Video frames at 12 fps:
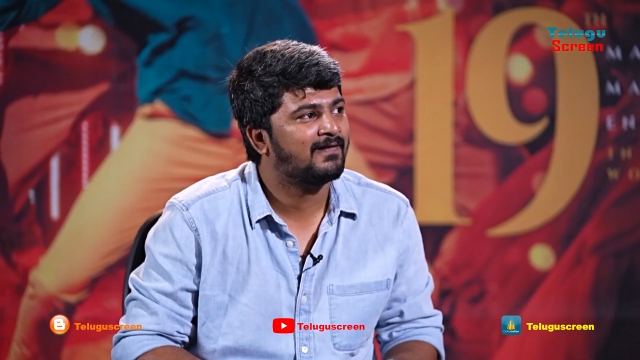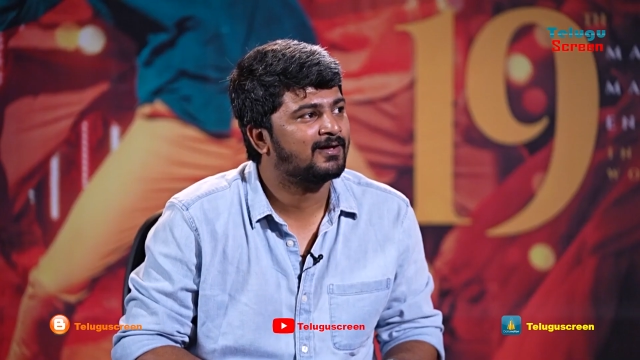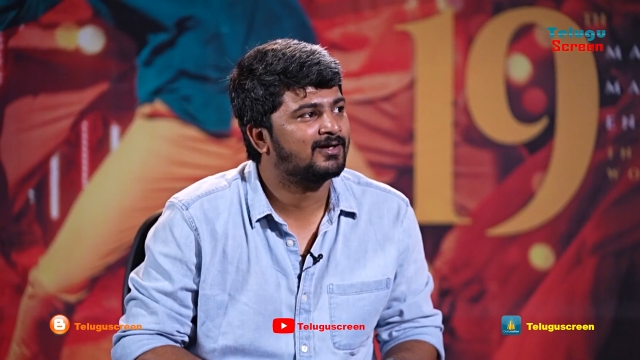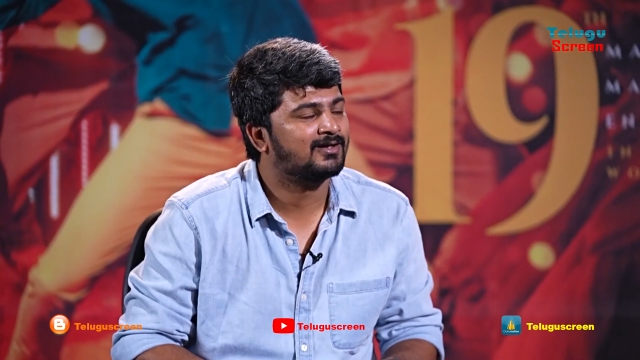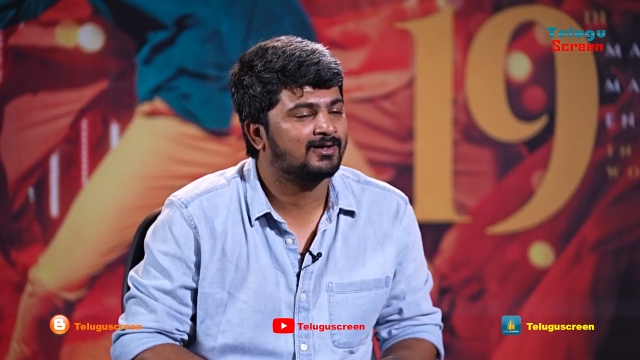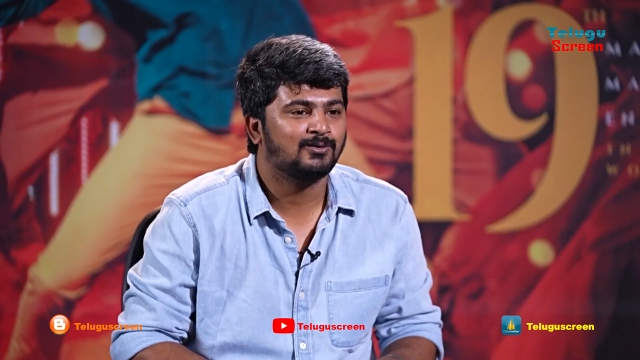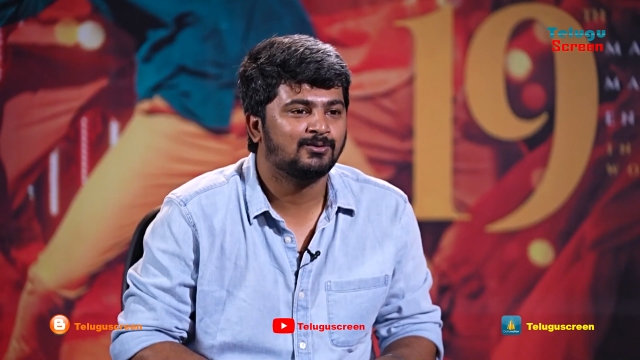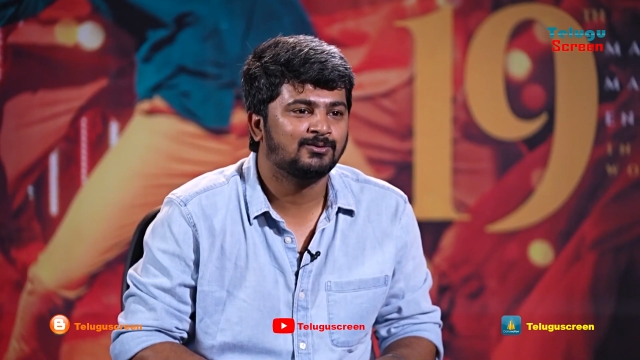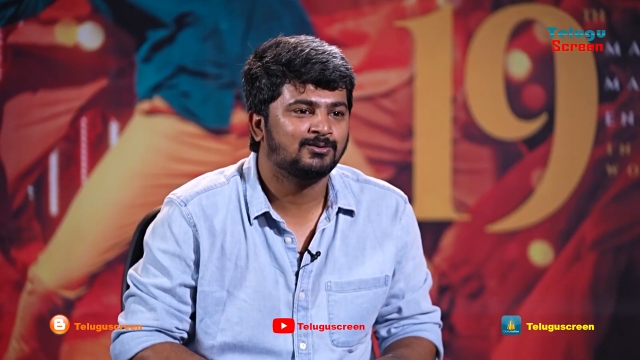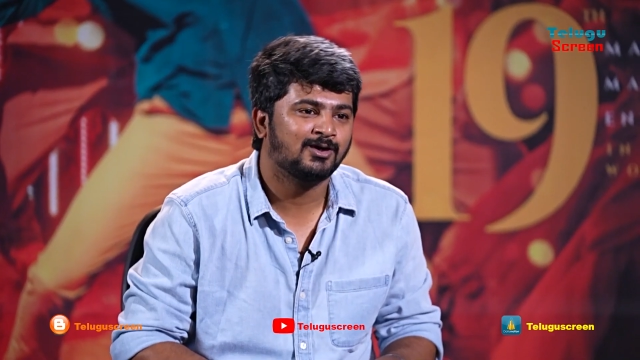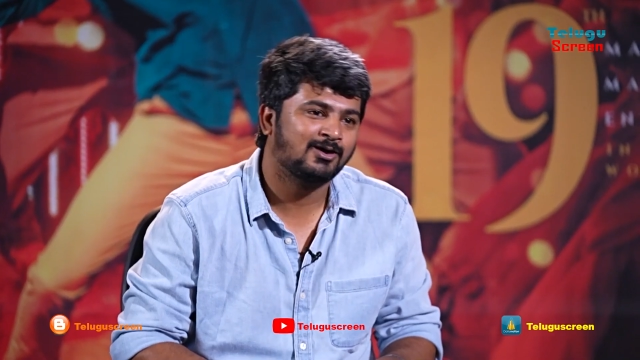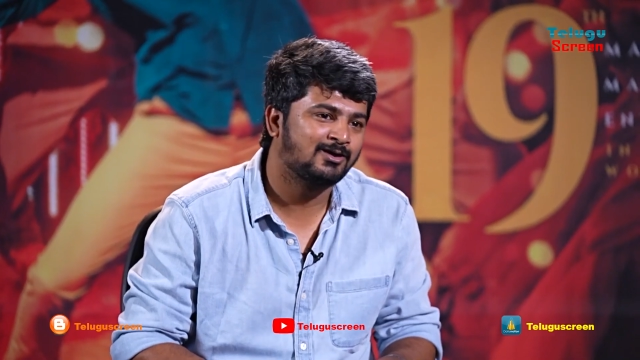Now
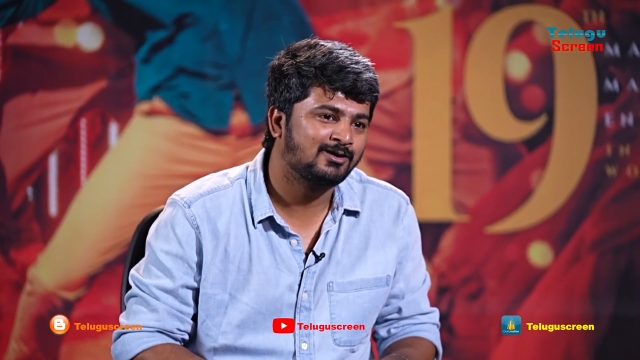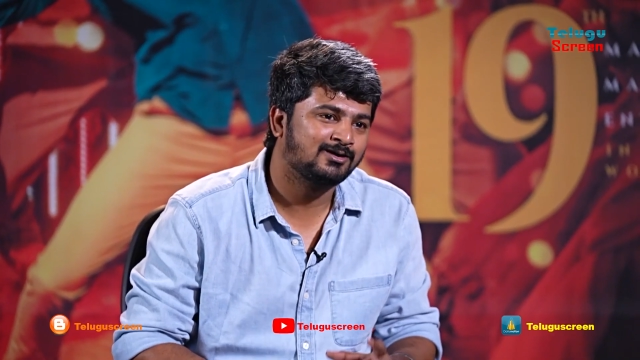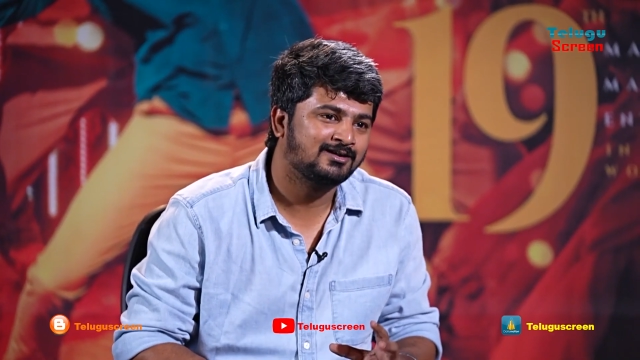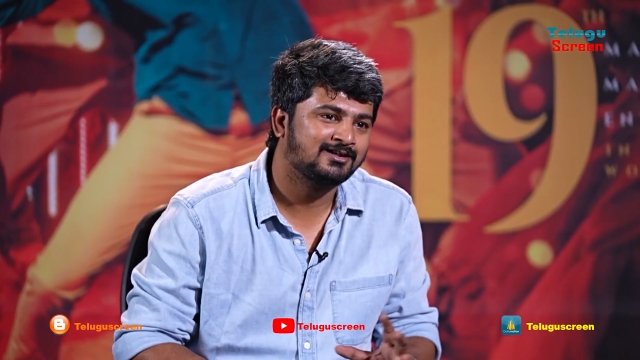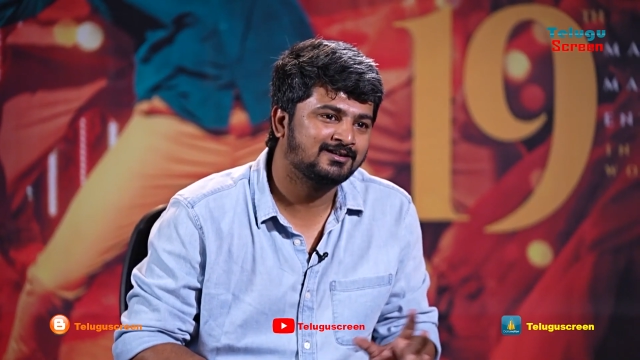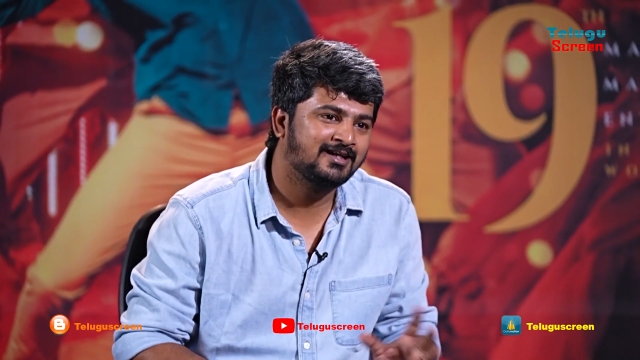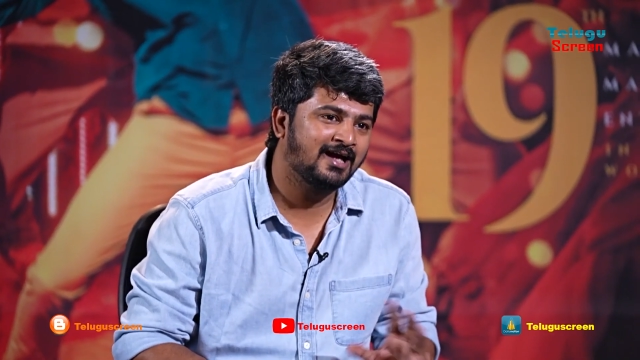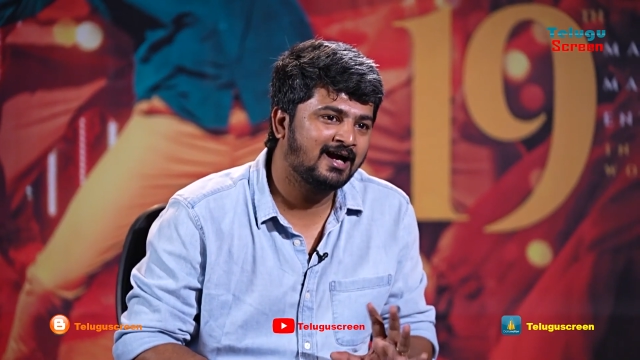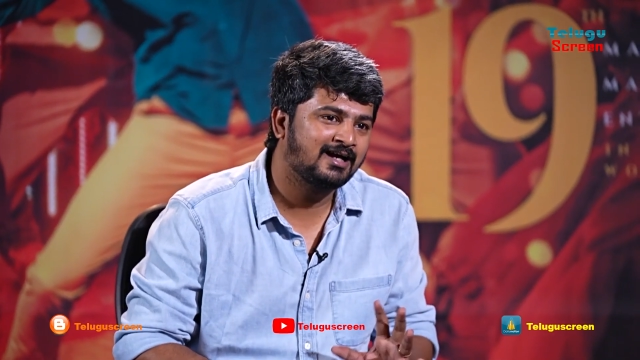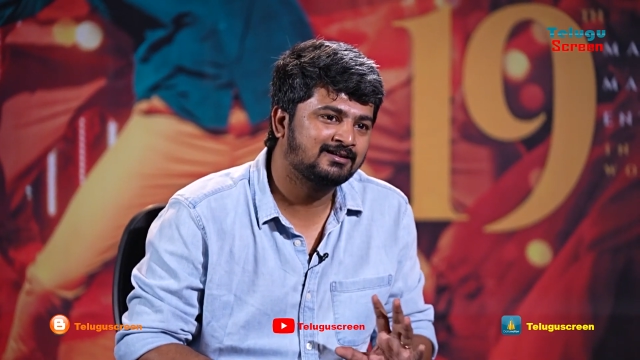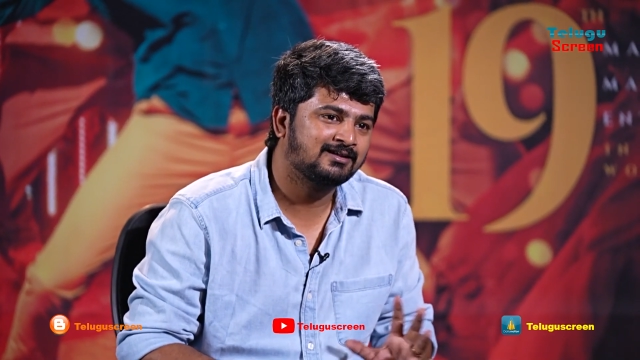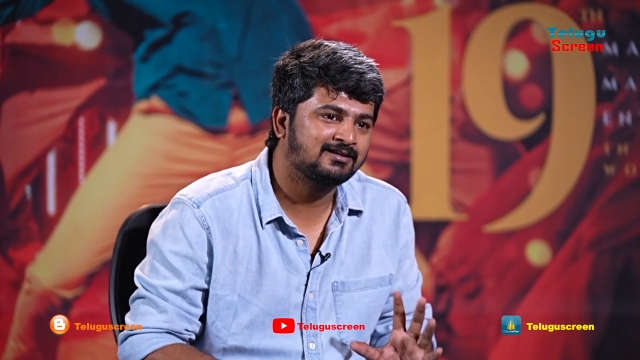you are not the
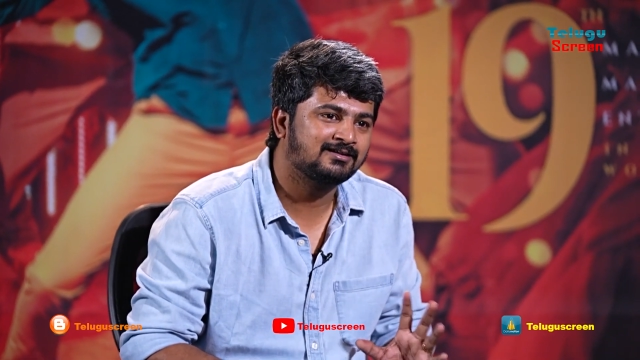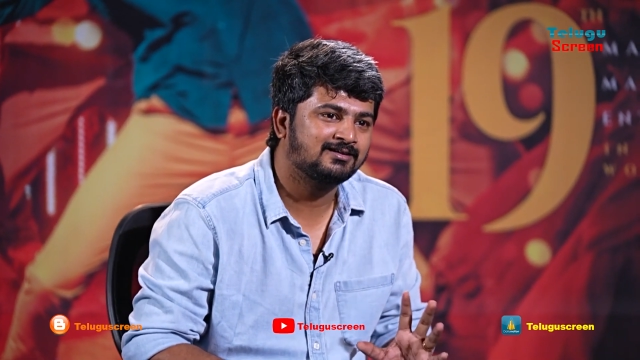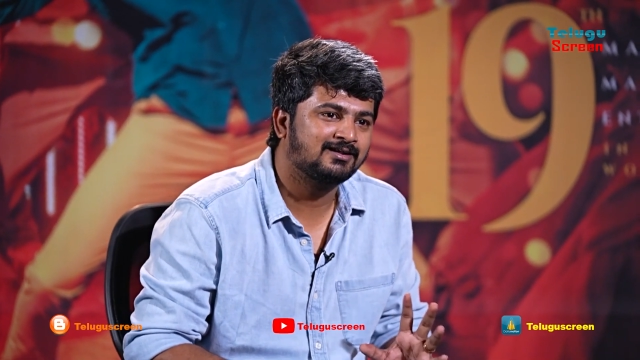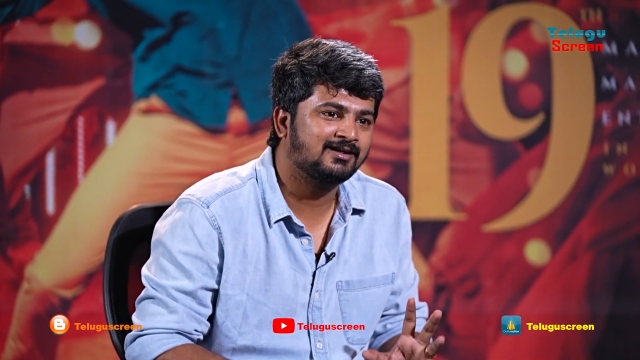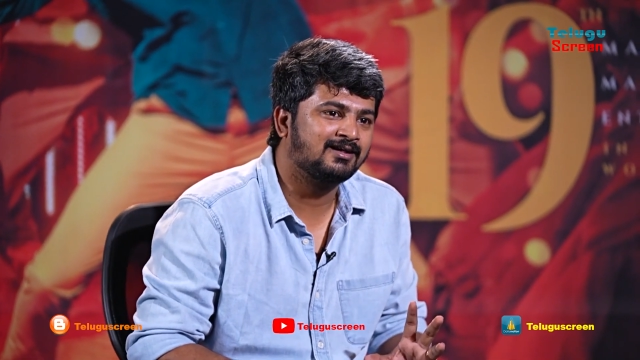actor.